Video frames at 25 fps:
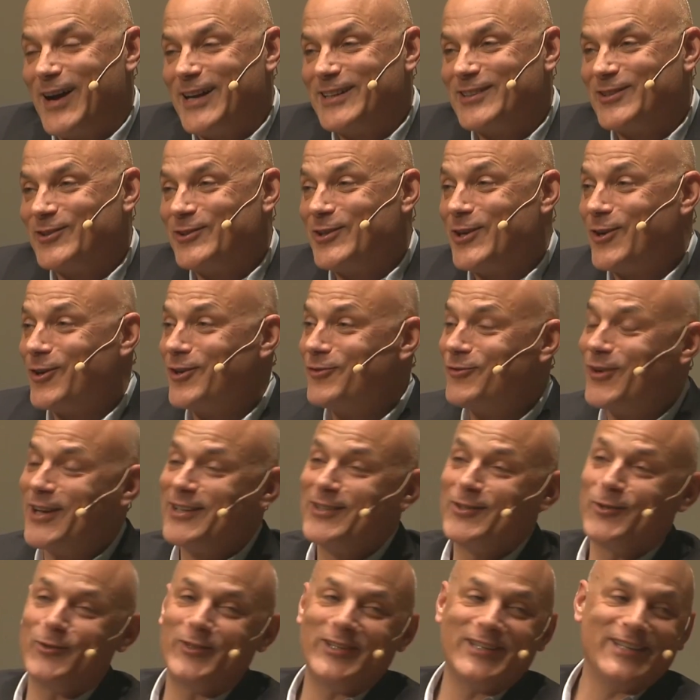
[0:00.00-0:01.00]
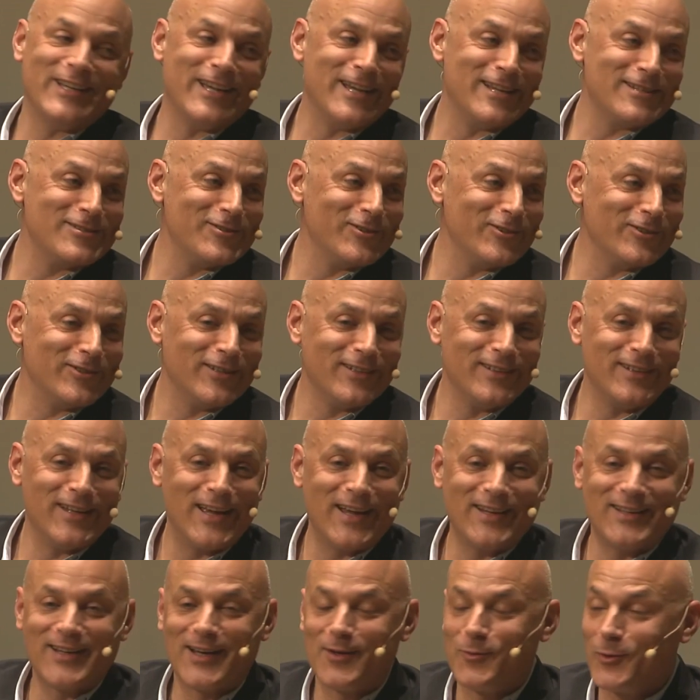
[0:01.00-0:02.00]
Well, you know, if I knew the answer to
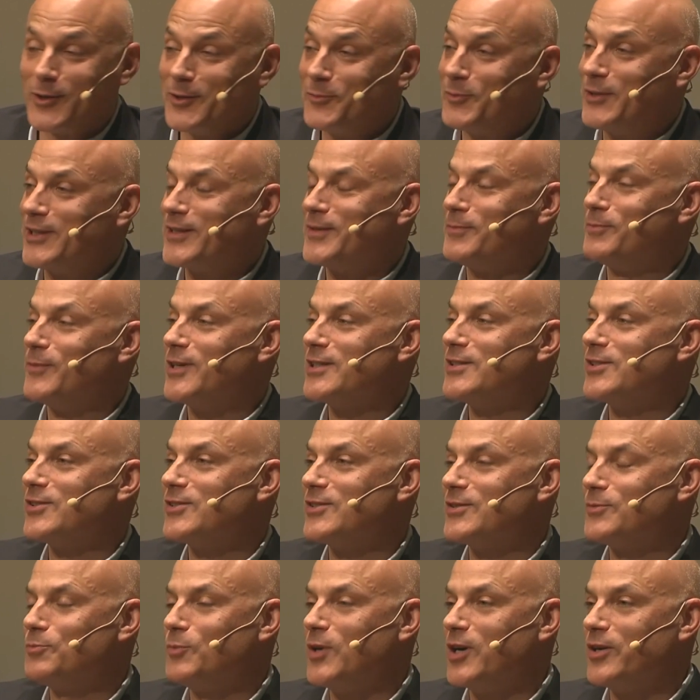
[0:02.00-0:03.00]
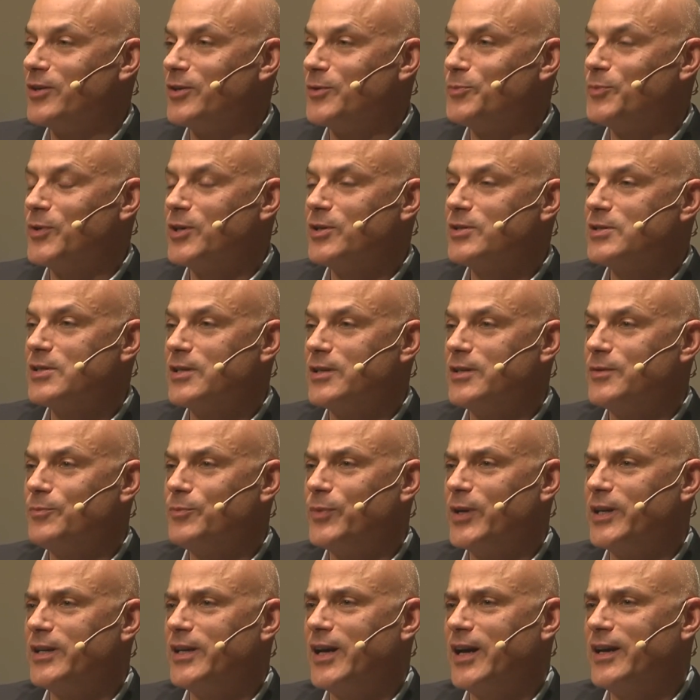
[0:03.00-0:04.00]
that, I would be a much smarter
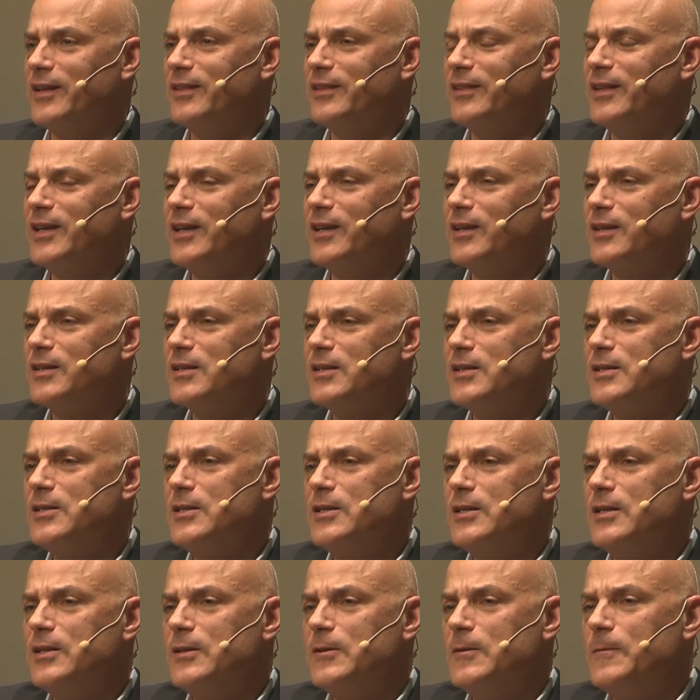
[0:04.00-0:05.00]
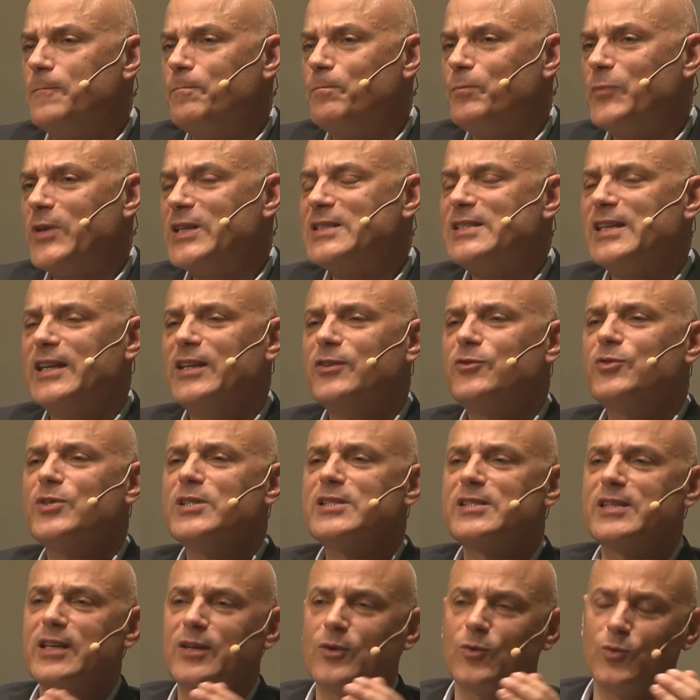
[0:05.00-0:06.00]
person. But I think it's
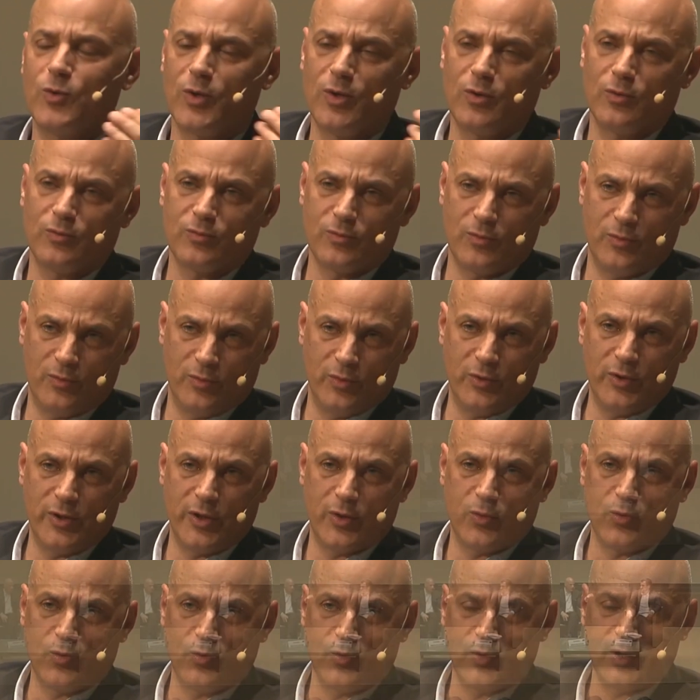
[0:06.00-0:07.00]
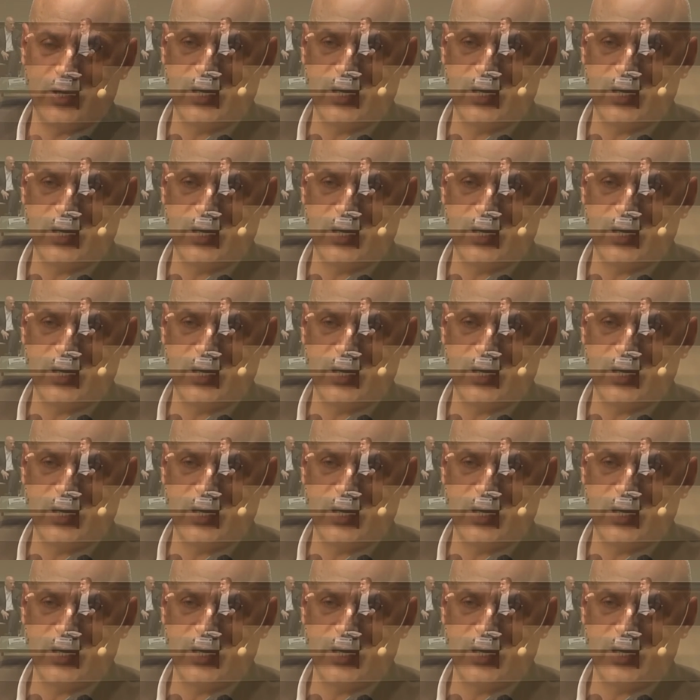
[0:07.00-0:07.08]
interesting. Well, you know,